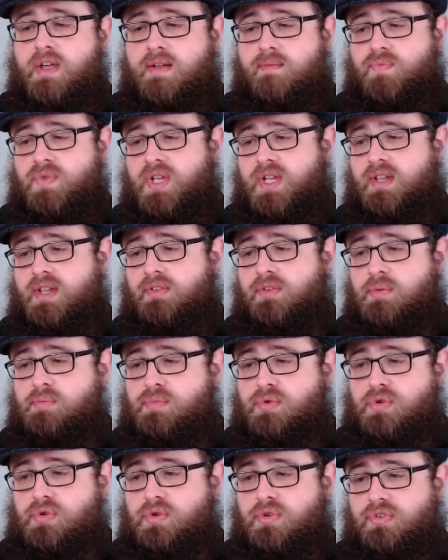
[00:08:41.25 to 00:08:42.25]
It is a
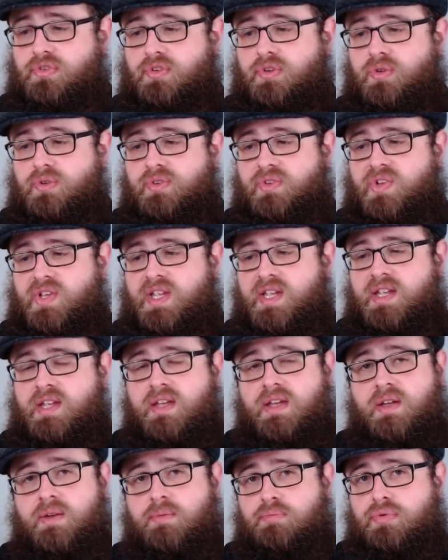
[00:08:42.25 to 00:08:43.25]
more salty,
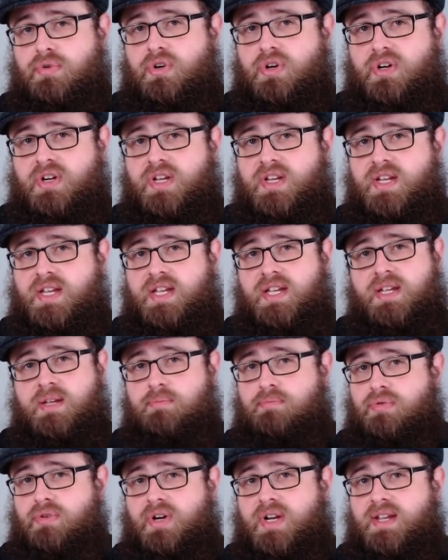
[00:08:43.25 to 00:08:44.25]
briny,
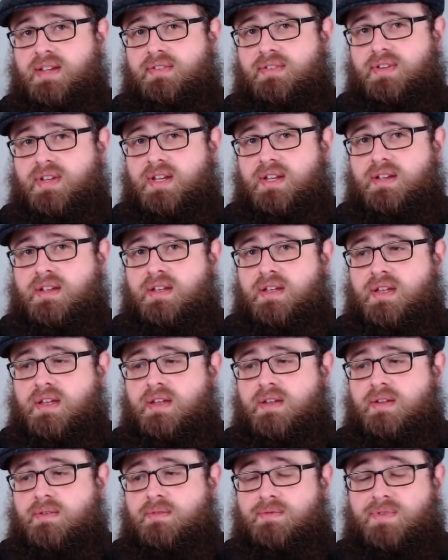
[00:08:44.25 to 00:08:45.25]
bracing,
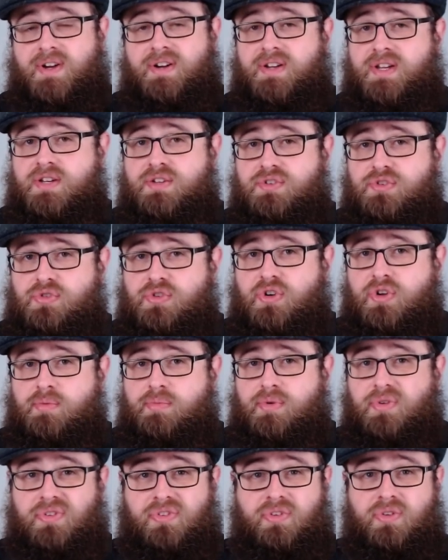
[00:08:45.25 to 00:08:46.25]
very
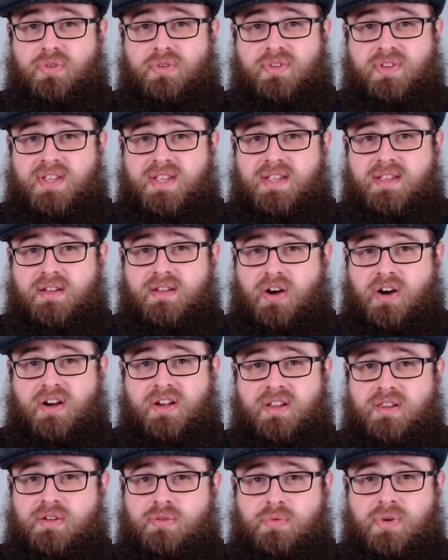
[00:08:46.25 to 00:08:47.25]
enjoyable, salty
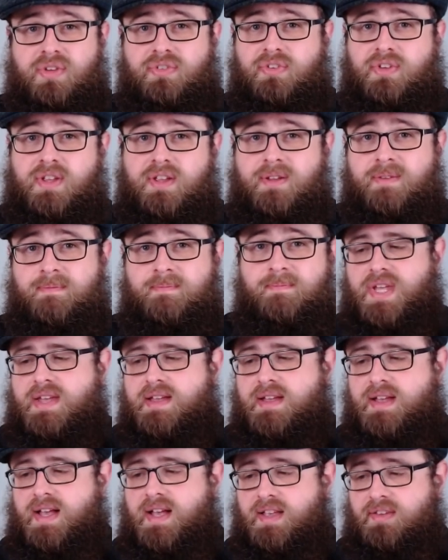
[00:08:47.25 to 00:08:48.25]
Islay whiskey.
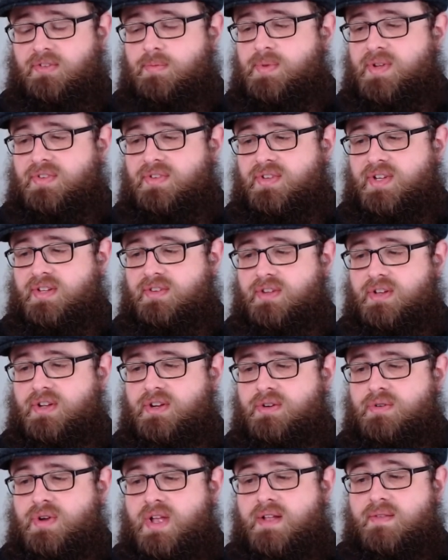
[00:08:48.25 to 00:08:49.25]
Has to be said
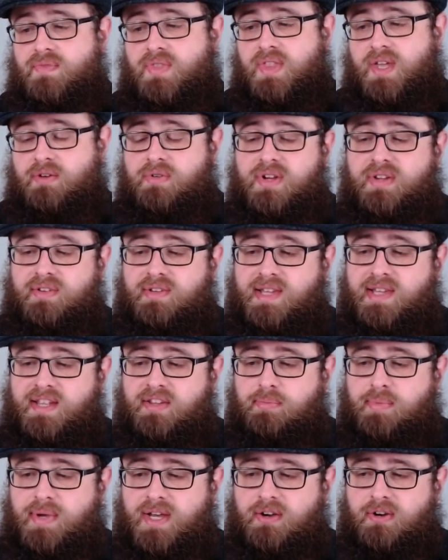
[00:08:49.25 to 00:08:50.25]
though, there is less
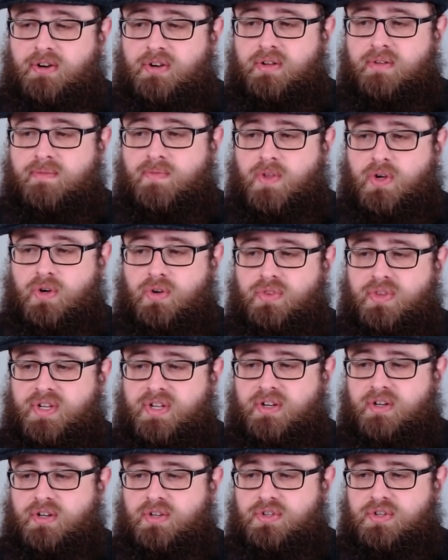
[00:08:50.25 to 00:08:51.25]
power on the
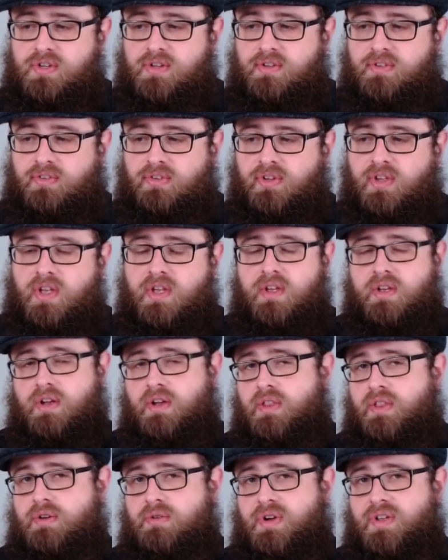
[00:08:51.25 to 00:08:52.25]
Cairdeas,
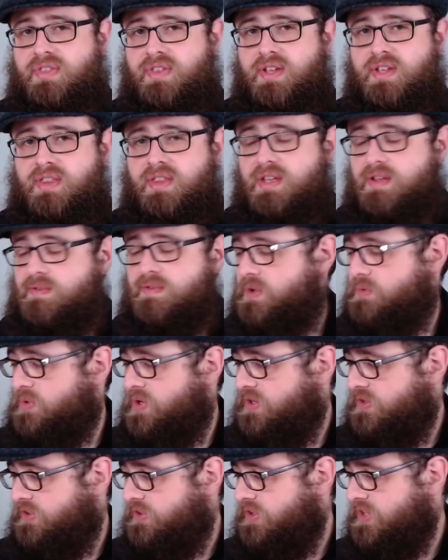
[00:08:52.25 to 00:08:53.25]
although I think that if you
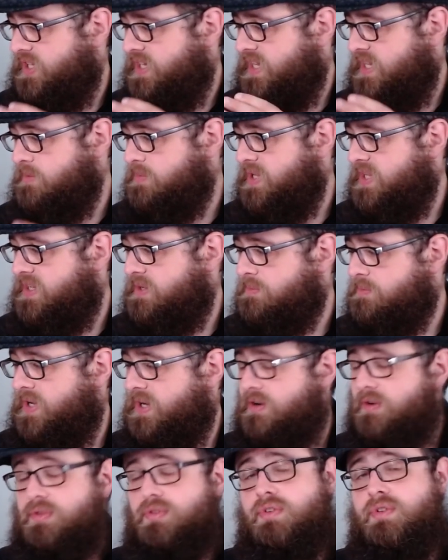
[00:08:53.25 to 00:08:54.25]
weren't doing an A-B
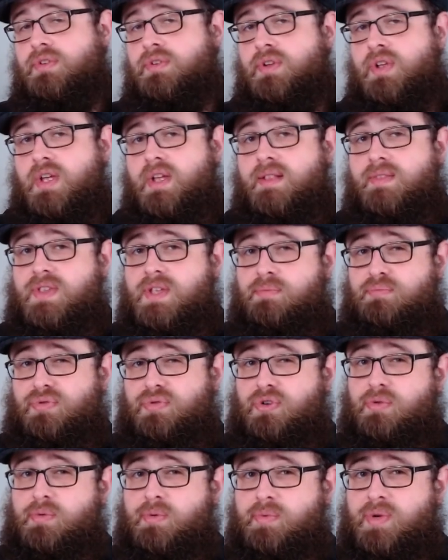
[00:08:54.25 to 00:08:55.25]
comparison, you
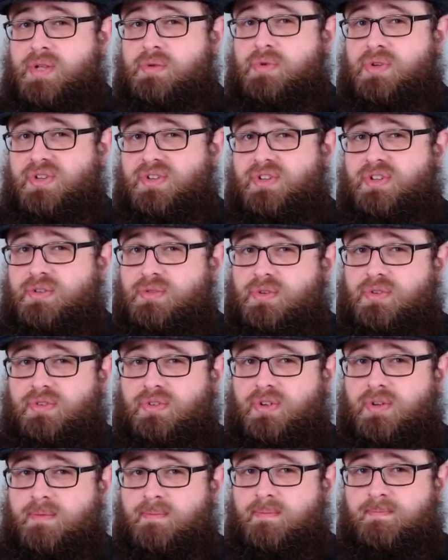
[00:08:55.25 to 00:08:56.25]
probably wouldn't notice it.